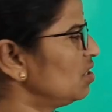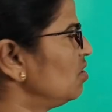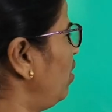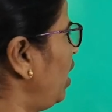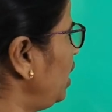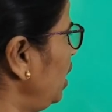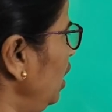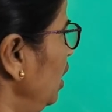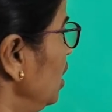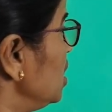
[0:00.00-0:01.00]

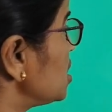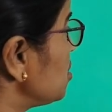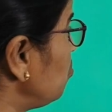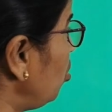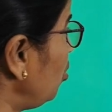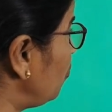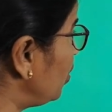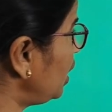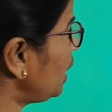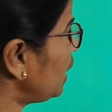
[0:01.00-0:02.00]
While symbol
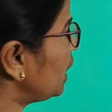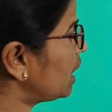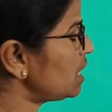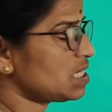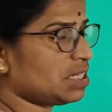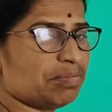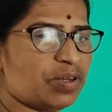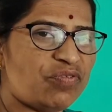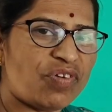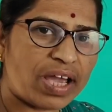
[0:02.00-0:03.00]
V indicates
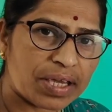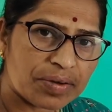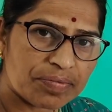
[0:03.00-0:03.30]
number 5.